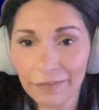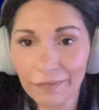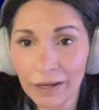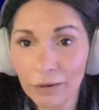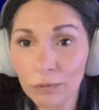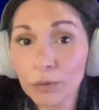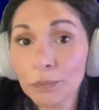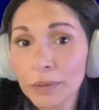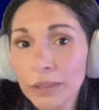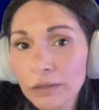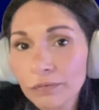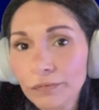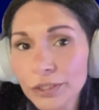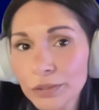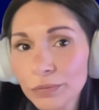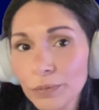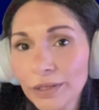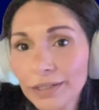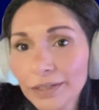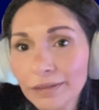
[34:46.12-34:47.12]
And that will be the
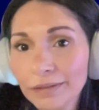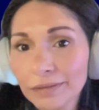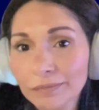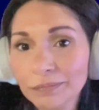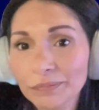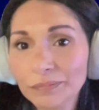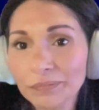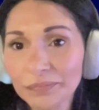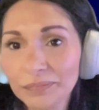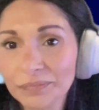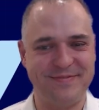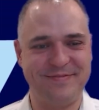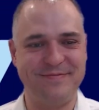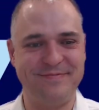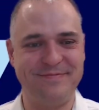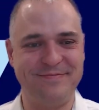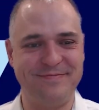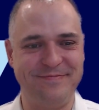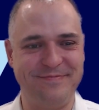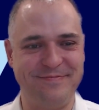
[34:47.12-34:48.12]
first one.
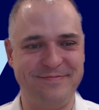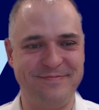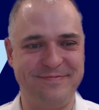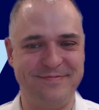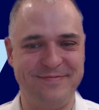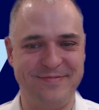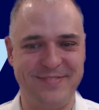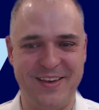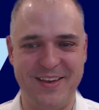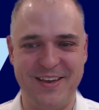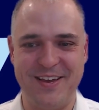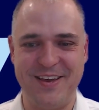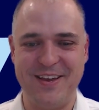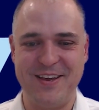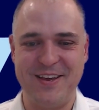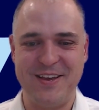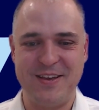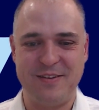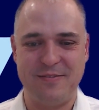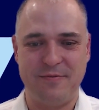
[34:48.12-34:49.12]
Well, thank
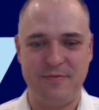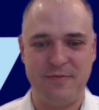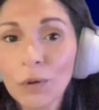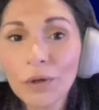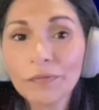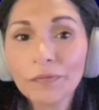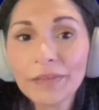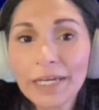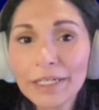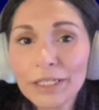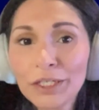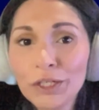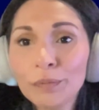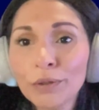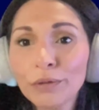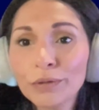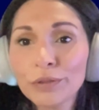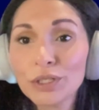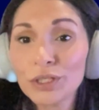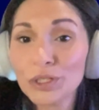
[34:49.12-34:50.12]
you both so much.
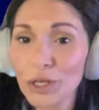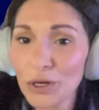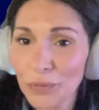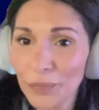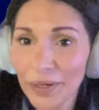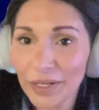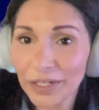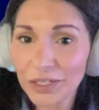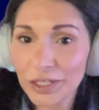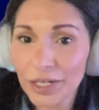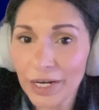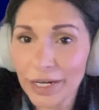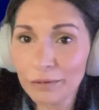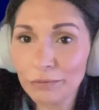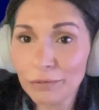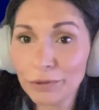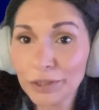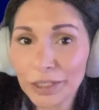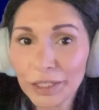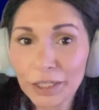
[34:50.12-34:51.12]
I really appreciate
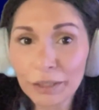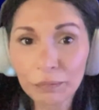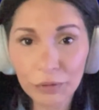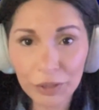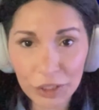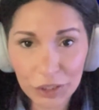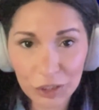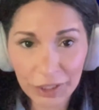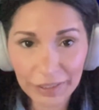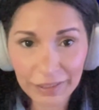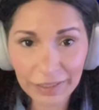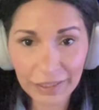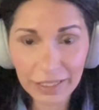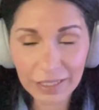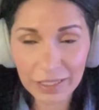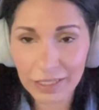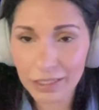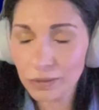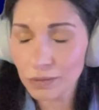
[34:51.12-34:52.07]
this. This has been great.